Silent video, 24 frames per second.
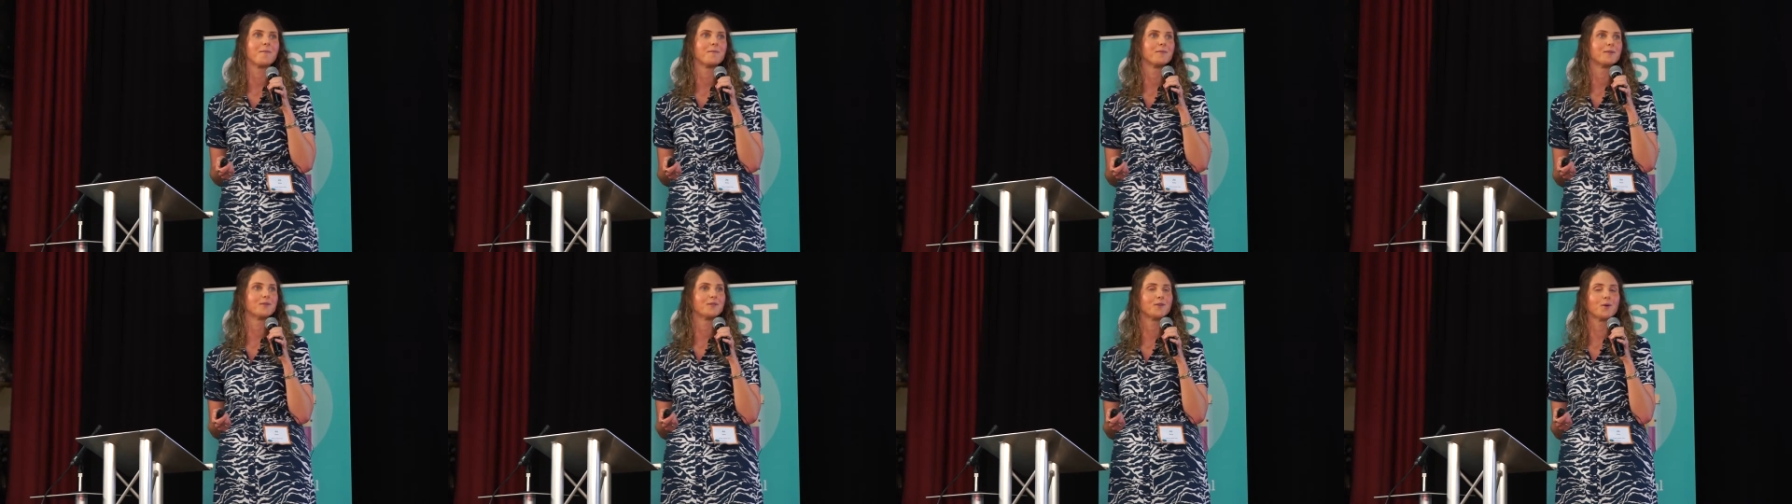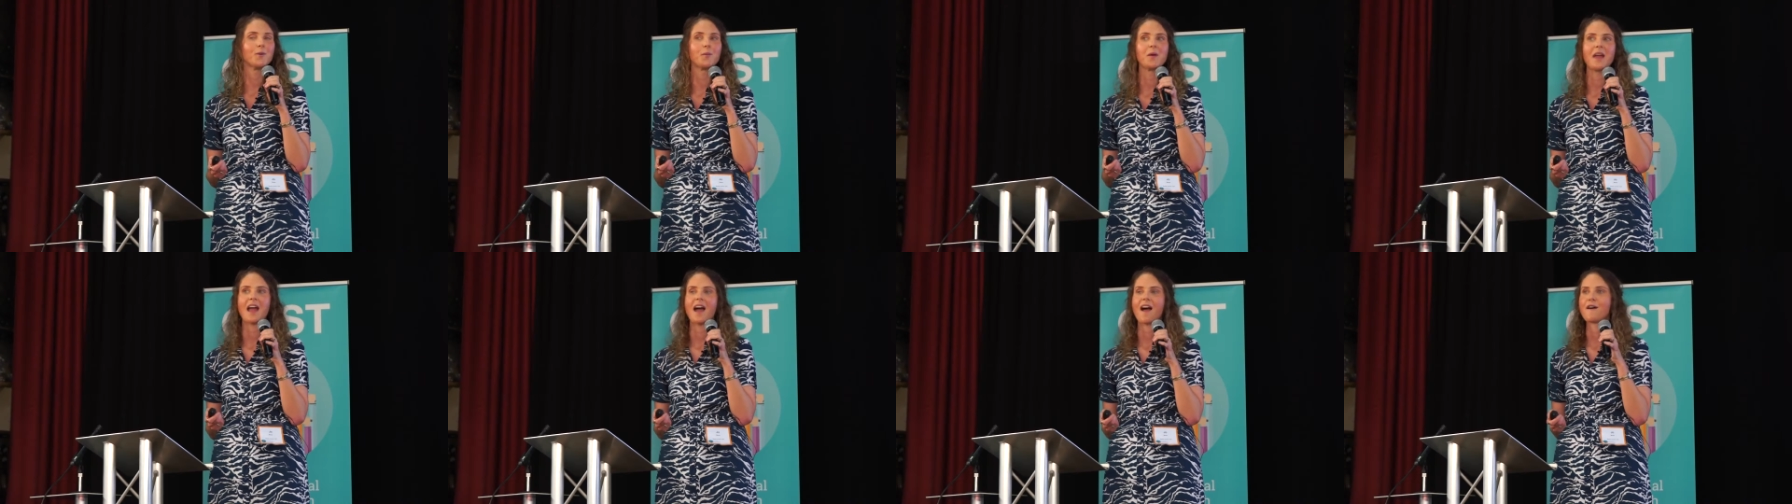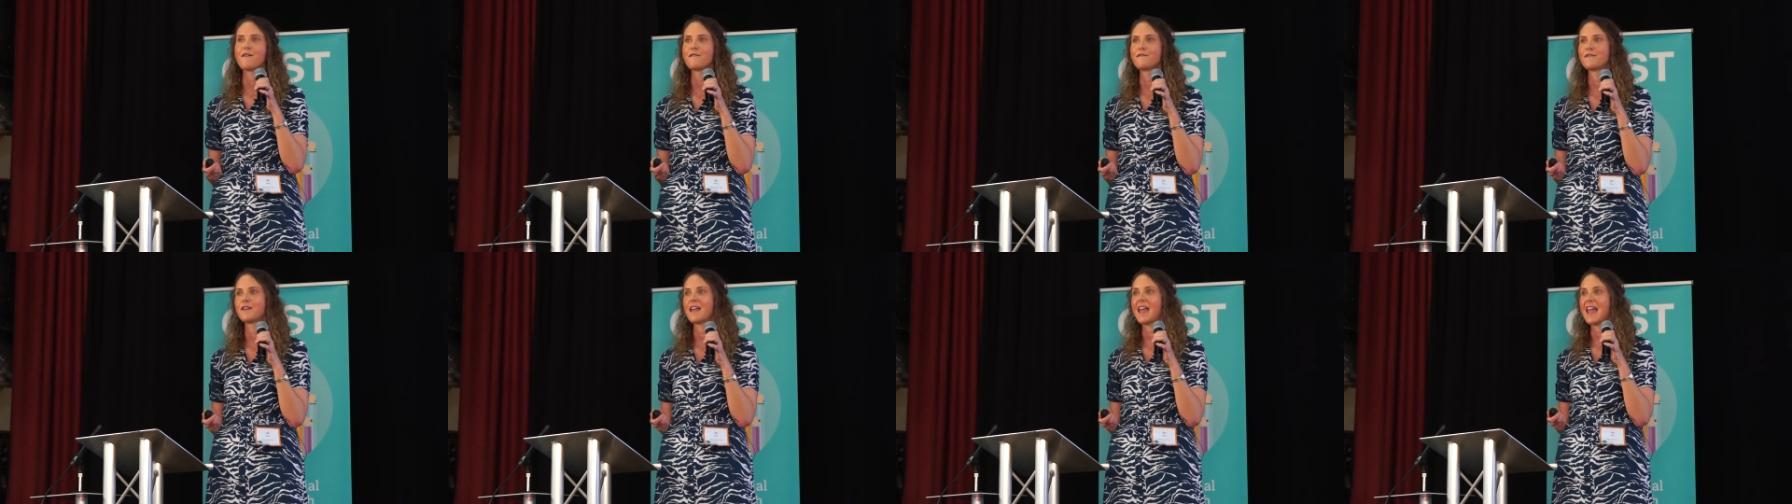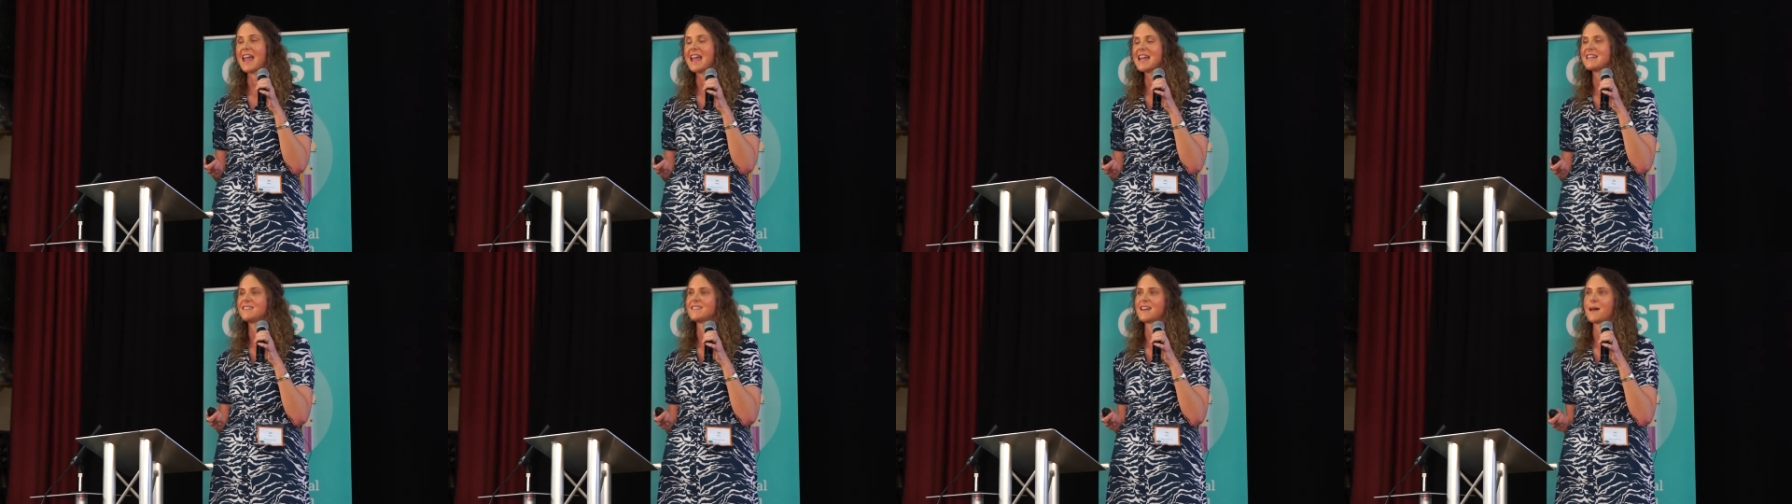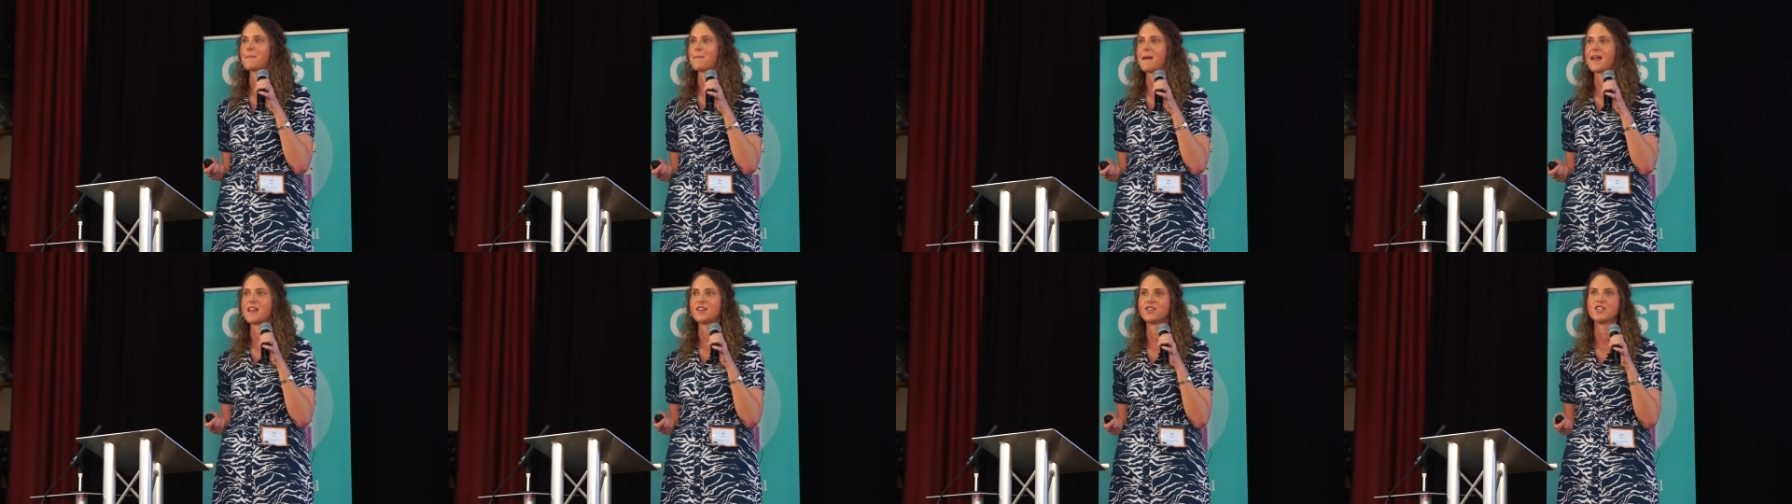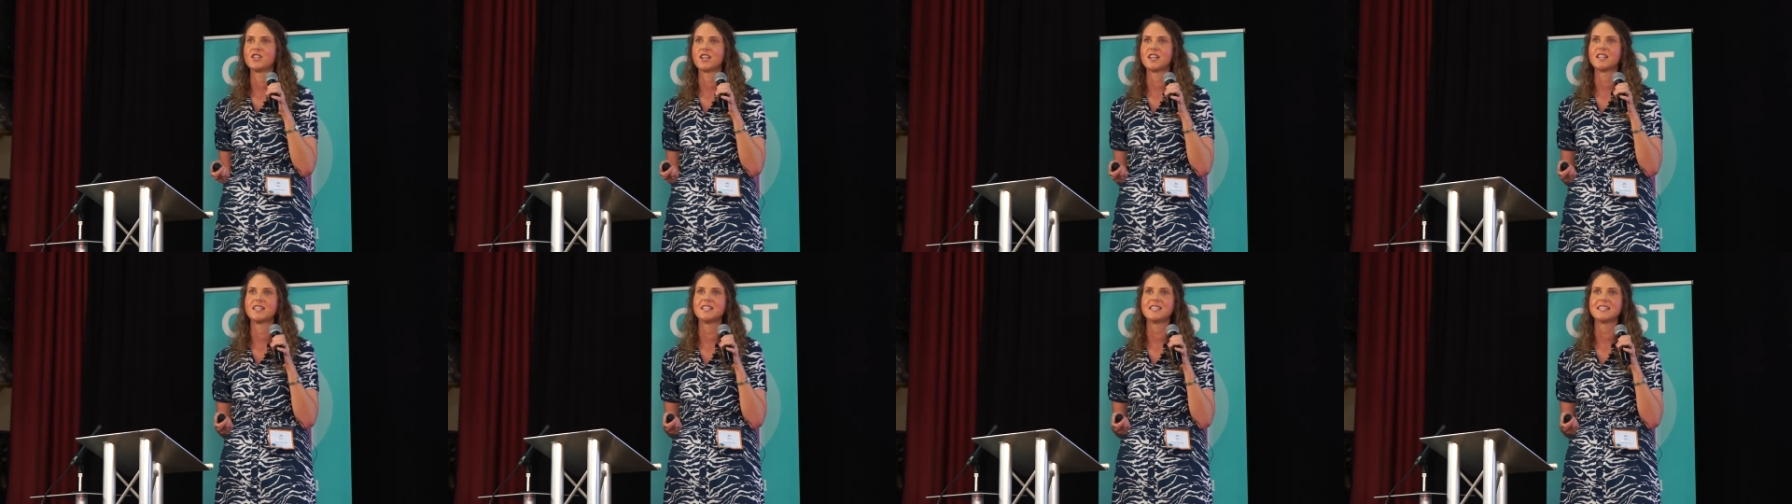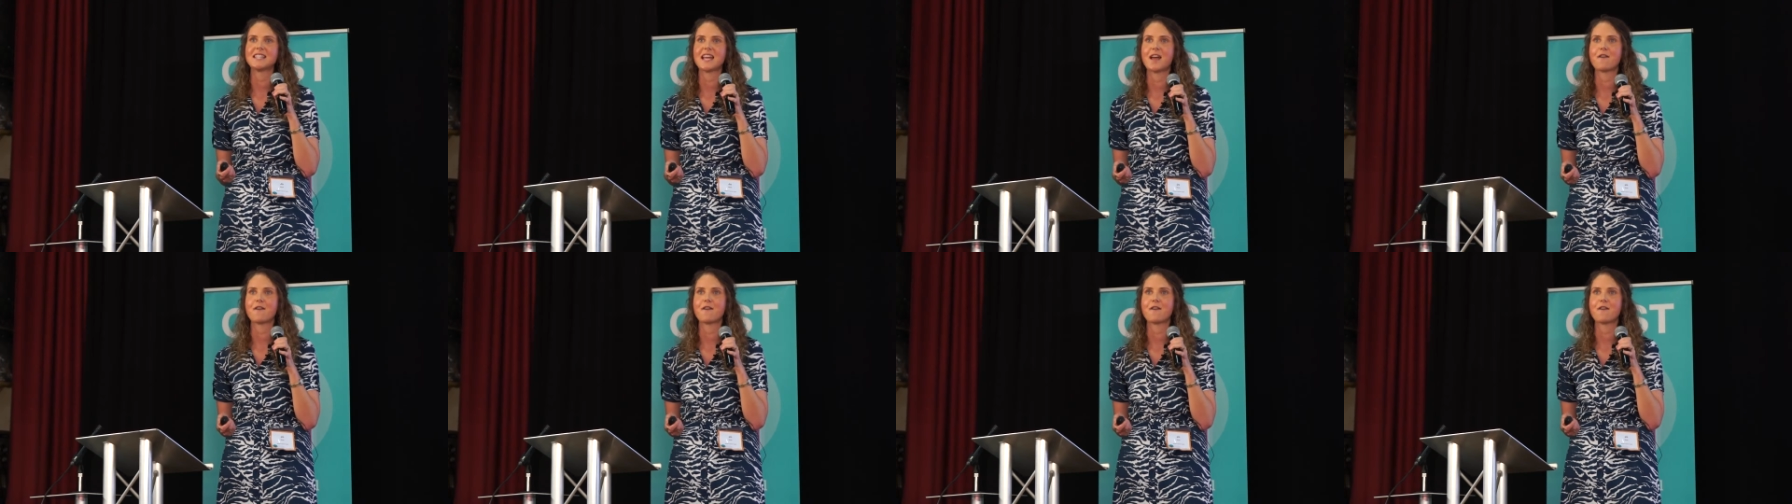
So we have 8 dimensions,